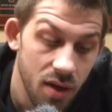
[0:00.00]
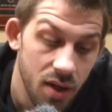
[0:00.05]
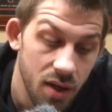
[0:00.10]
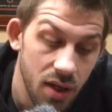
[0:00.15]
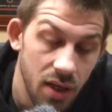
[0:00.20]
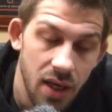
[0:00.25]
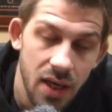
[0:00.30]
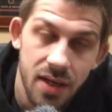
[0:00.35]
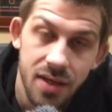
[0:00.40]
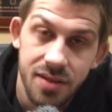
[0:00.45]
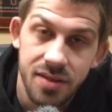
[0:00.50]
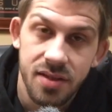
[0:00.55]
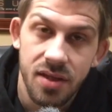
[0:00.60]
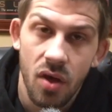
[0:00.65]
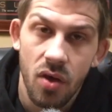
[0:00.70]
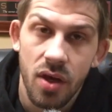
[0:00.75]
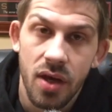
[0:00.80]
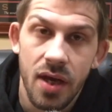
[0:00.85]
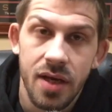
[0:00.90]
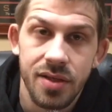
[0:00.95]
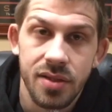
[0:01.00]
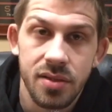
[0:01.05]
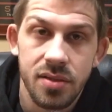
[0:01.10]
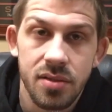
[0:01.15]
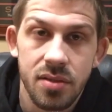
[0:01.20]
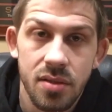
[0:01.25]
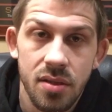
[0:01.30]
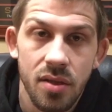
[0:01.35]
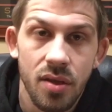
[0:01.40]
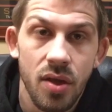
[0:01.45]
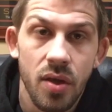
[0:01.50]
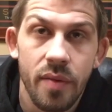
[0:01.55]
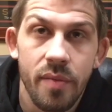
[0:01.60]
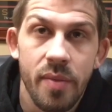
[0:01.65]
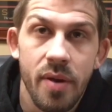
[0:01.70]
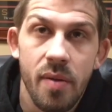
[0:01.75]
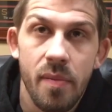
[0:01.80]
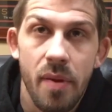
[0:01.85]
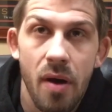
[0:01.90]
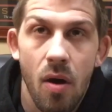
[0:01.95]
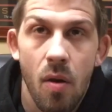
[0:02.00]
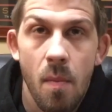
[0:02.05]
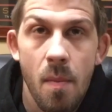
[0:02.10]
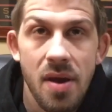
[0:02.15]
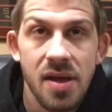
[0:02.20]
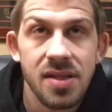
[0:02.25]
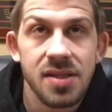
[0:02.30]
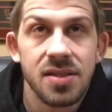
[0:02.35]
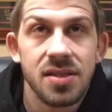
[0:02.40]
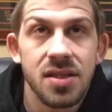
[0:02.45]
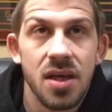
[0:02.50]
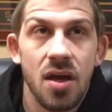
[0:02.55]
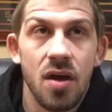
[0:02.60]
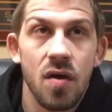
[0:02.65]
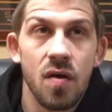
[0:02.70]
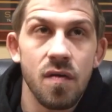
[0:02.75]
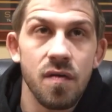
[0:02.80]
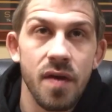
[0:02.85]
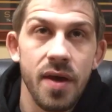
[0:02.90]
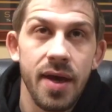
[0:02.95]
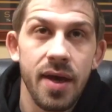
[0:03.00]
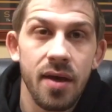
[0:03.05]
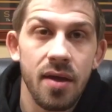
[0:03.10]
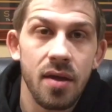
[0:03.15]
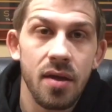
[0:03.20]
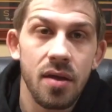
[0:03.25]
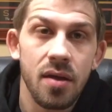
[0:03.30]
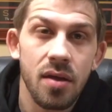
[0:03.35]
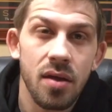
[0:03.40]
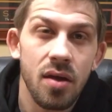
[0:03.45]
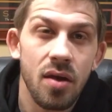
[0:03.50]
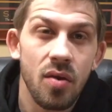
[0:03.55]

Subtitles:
and kind of just tell you guys a little bit about myself and,